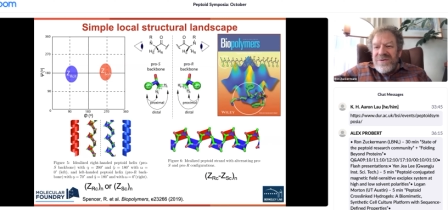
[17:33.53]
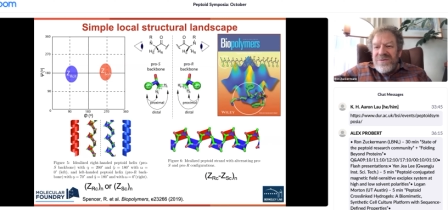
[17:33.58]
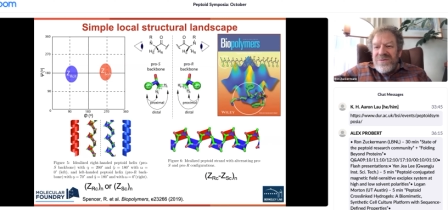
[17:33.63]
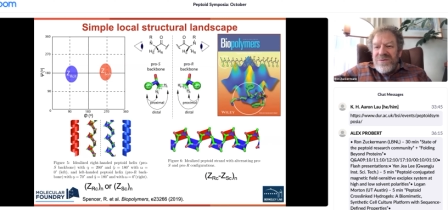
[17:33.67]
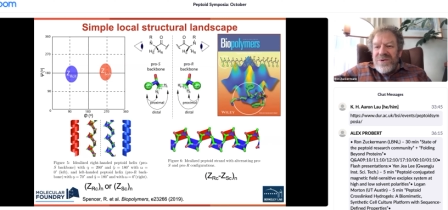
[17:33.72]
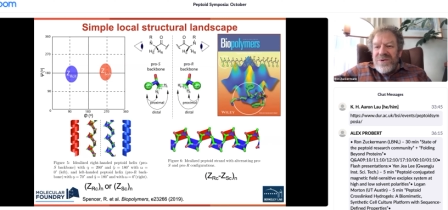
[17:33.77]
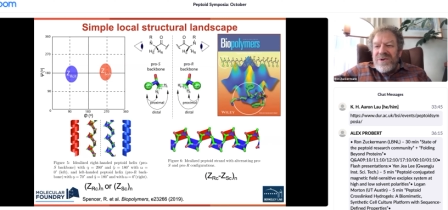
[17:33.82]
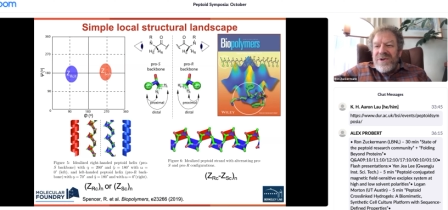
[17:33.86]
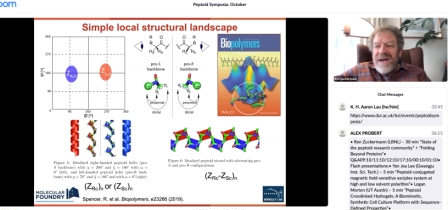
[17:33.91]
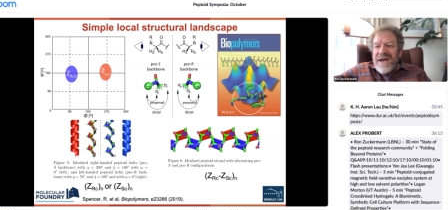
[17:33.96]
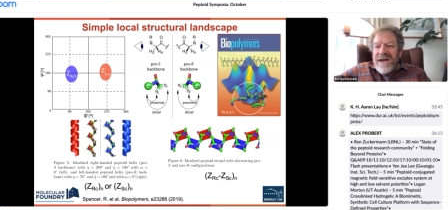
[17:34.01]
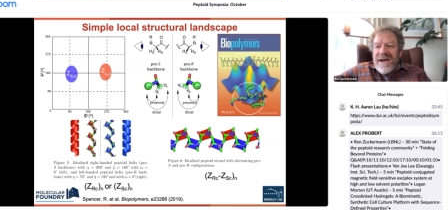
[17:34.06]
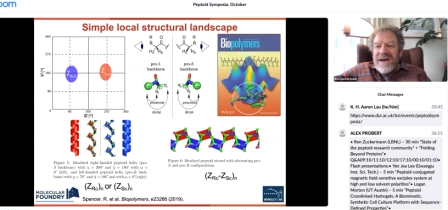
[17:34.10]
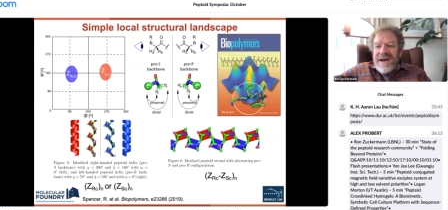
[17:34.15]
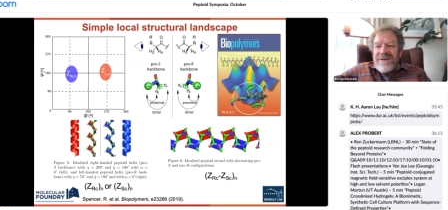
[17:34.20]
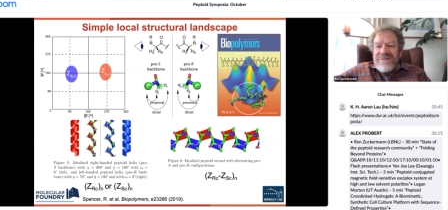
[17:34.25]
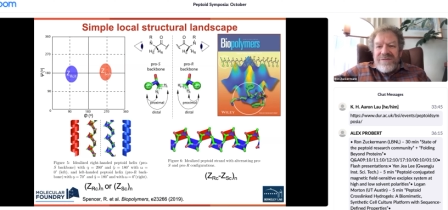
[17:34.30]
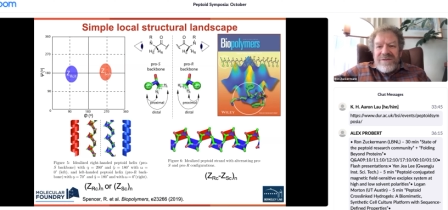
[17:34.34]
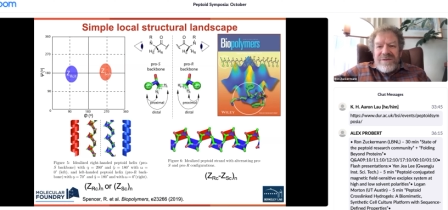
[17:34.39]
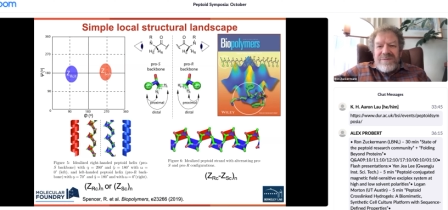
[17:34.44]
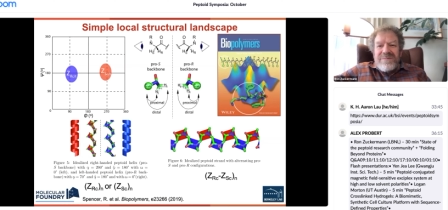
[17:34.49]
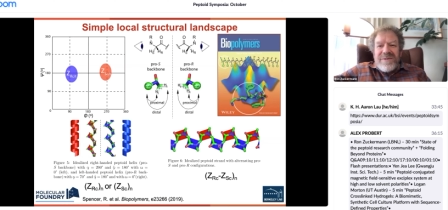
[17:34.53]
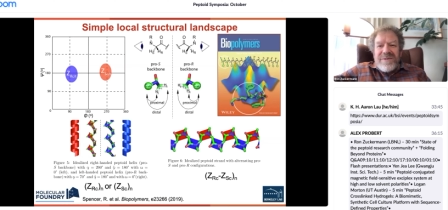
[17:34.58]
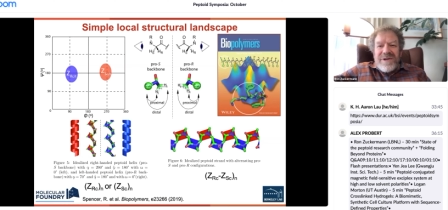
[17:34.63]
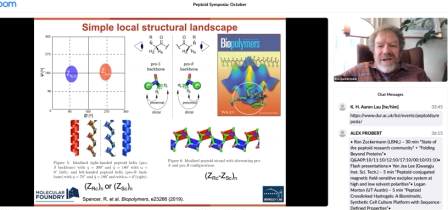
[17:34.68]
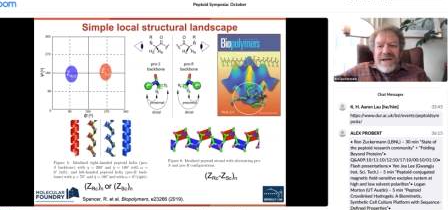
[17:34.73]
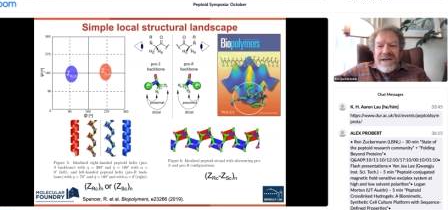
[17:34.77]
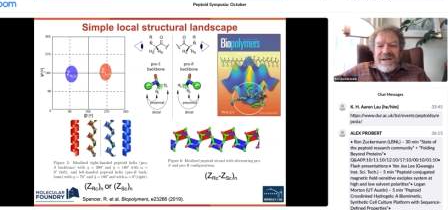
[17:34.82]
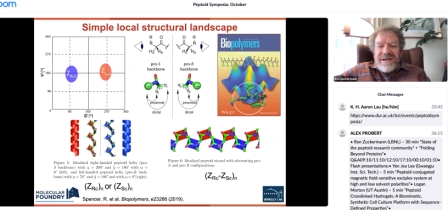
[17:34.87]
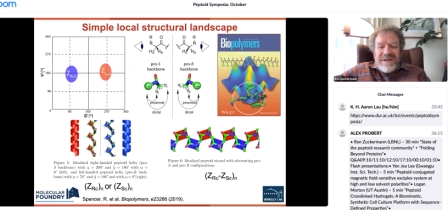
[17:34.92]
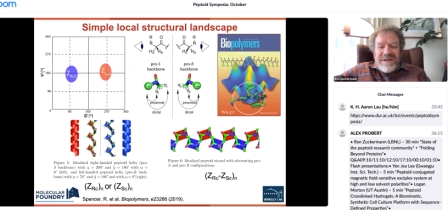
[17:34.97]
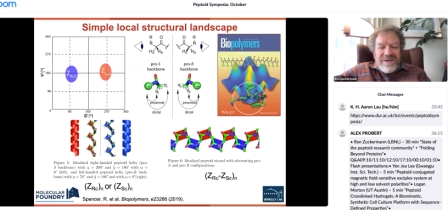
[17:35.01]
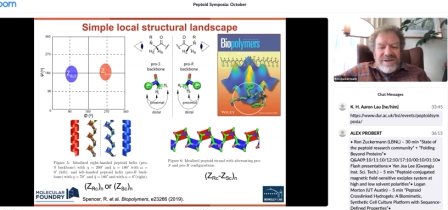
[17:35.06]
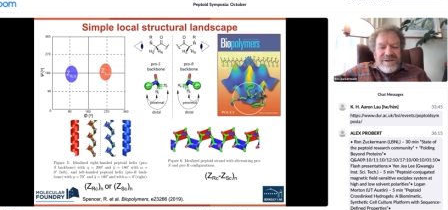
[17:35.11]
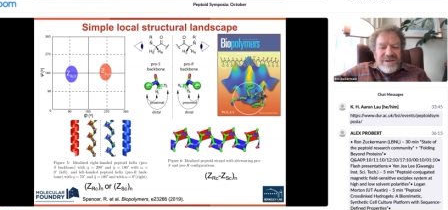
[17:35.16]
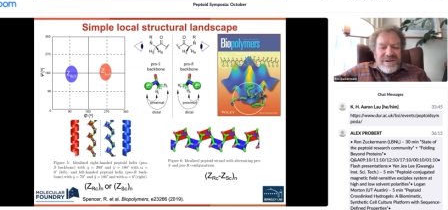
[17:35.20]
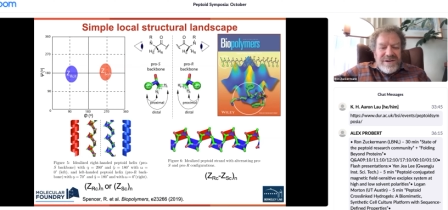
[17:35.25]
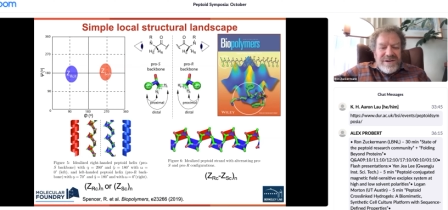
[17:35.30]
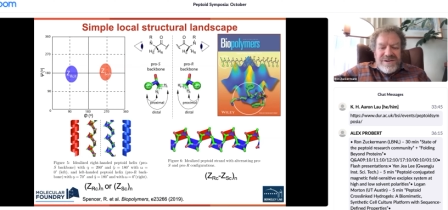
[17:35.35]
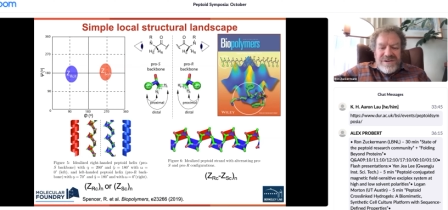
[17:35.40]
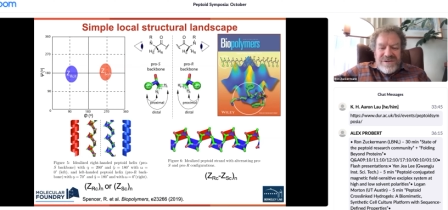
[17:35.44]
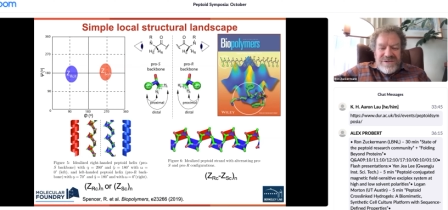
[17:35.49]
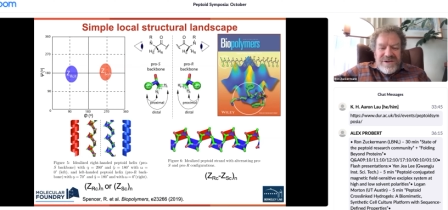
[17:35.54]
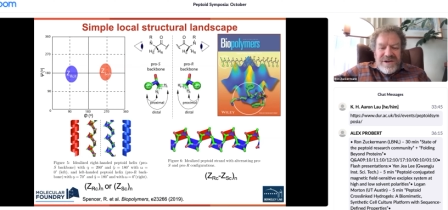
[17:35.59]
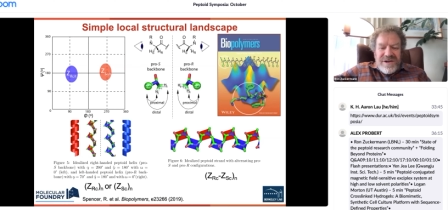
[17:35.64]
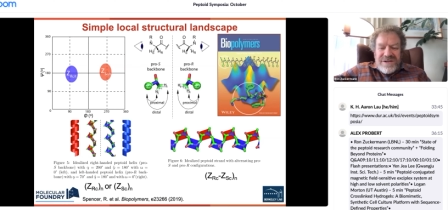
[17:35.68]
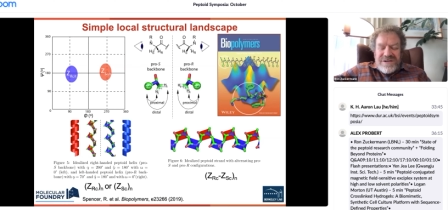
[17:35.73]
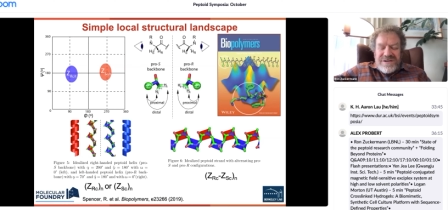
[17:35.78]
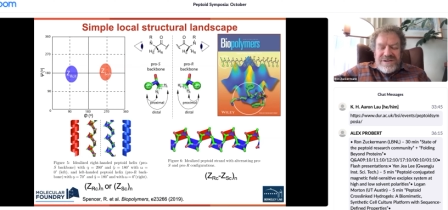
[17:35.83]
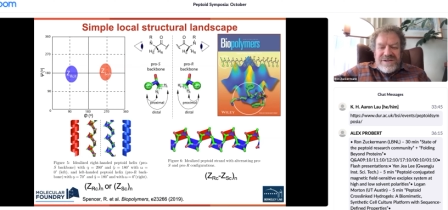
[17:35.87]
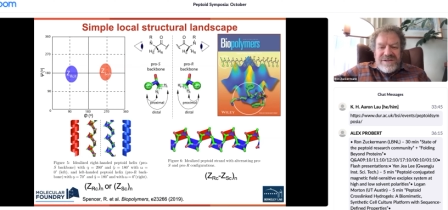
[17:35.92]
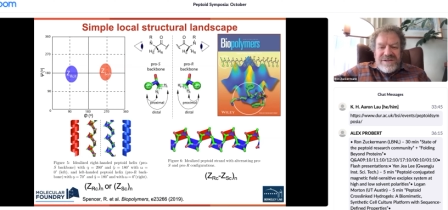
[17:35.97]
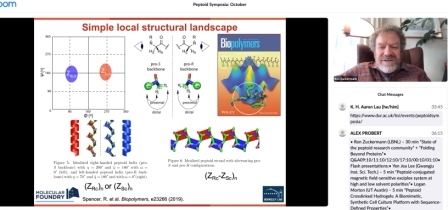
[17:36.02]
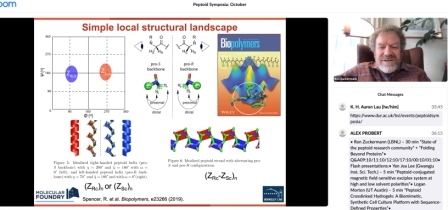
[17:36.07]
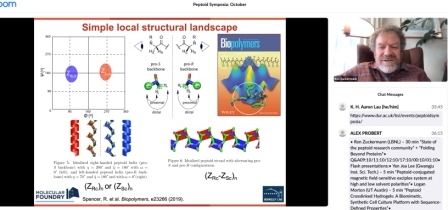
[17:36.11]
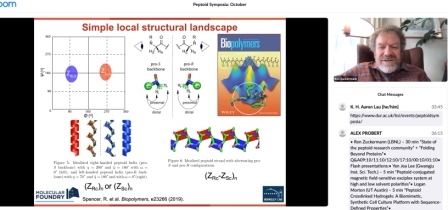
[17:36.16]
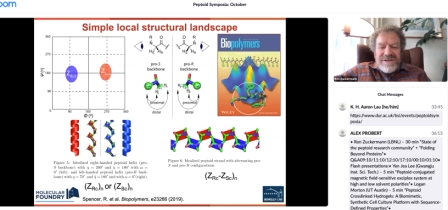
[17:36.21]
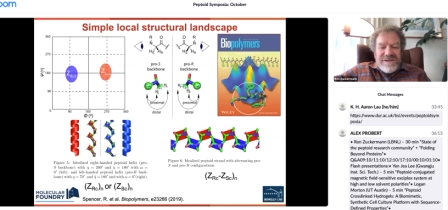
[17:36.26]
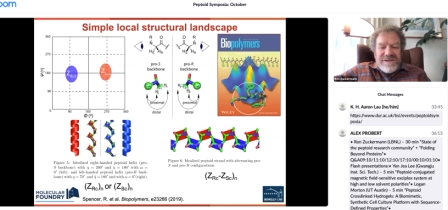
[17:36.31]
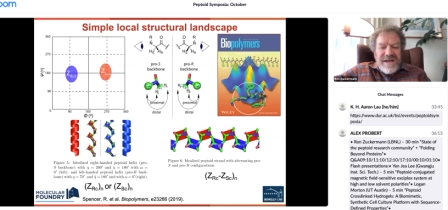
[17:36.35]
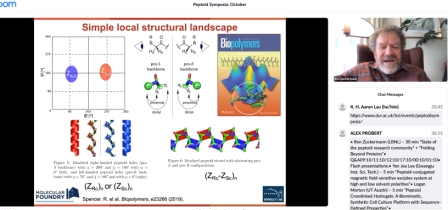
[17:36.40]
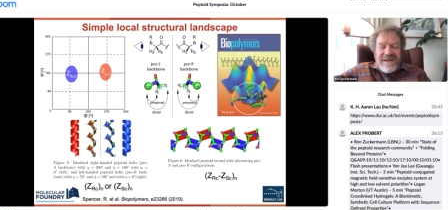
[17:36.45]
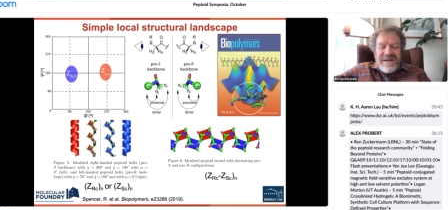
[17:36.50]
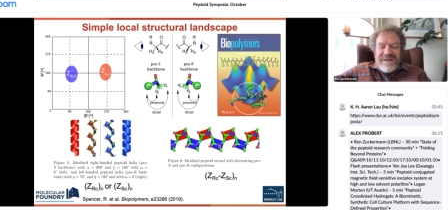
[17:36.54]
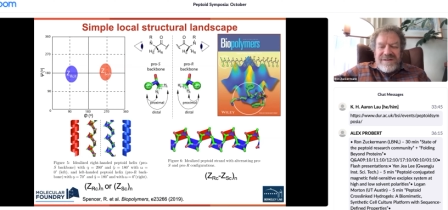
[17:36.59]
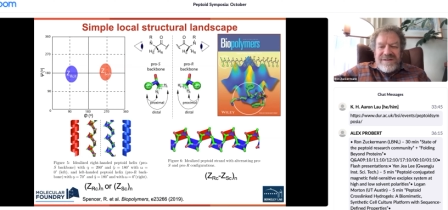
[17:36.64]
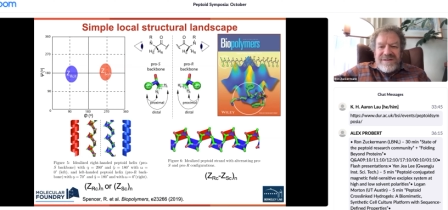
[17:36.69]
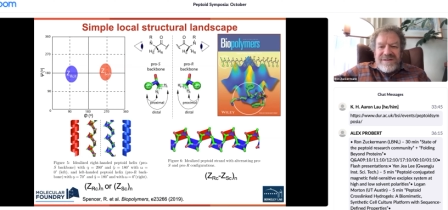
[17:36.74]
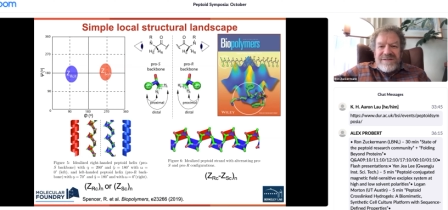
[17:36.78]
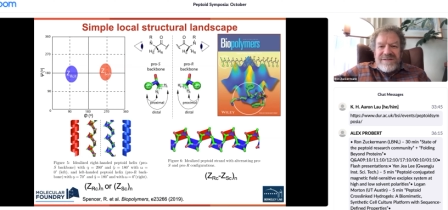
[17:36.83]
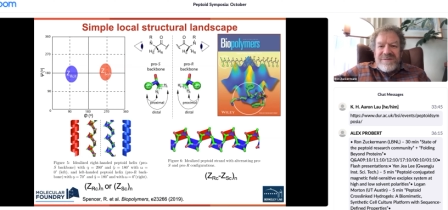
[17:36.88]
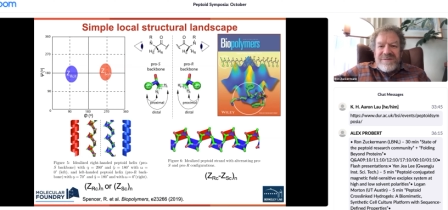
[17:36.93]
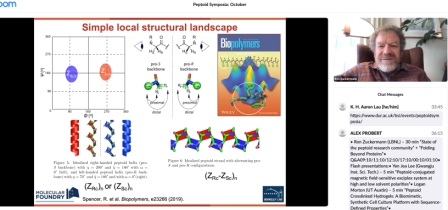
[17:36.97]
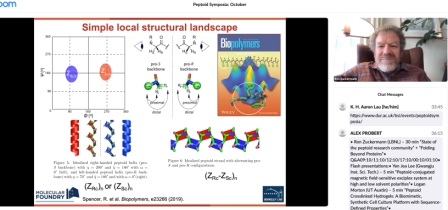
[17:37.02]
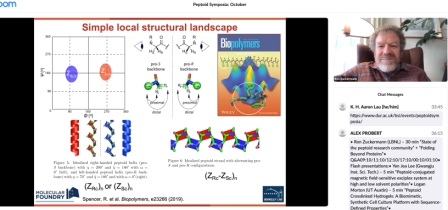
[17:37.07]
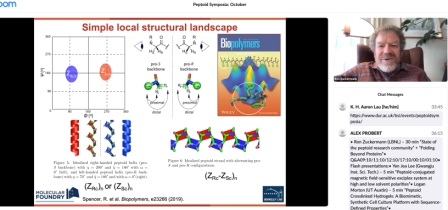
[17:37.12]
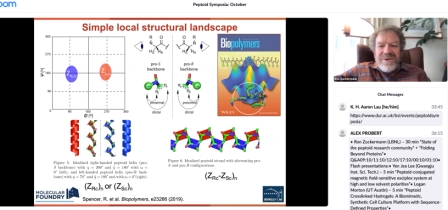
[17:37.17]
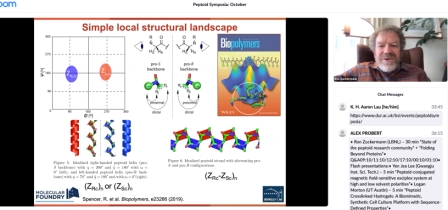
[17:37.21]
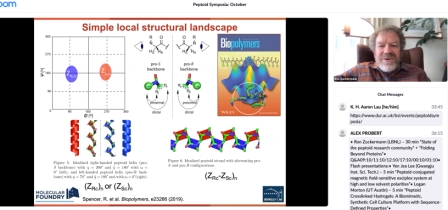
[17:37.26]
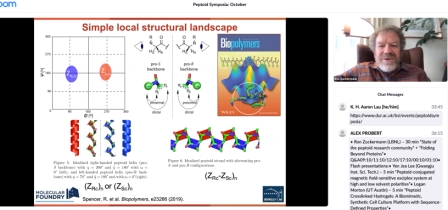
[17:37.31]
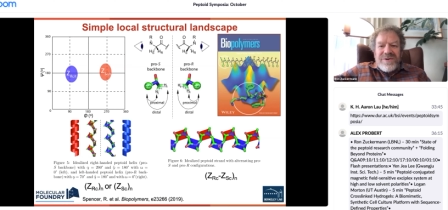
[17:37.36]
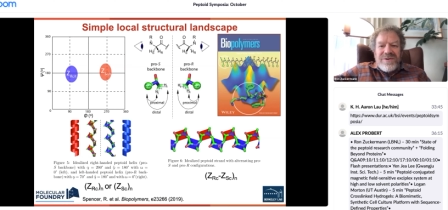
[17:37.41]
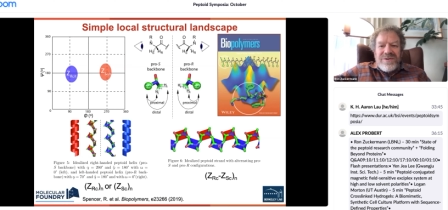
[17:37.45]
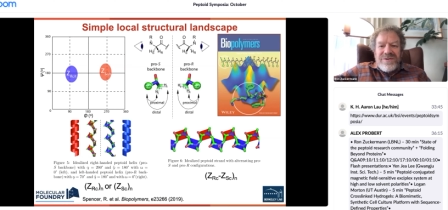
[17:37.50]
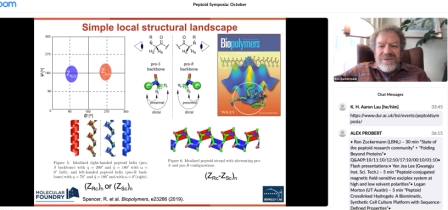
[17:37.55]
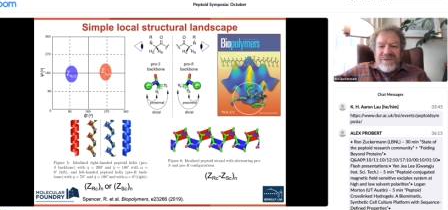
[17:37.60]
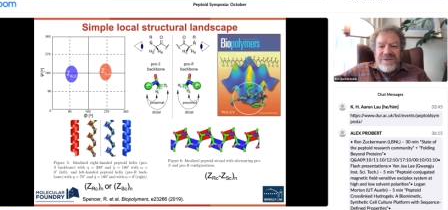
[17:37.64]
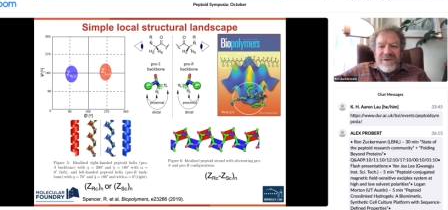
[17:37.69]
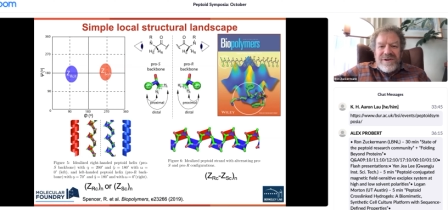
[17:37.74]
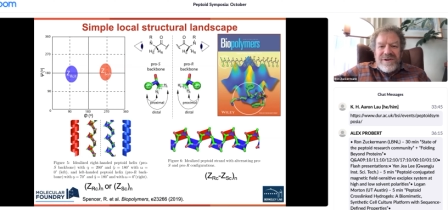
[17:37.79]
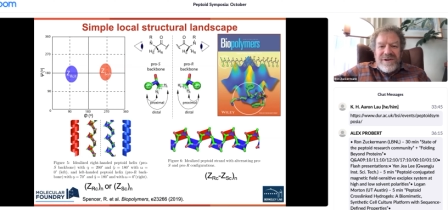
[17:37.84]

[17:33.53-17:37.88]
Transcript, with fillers: we'll have a molecular construction set to build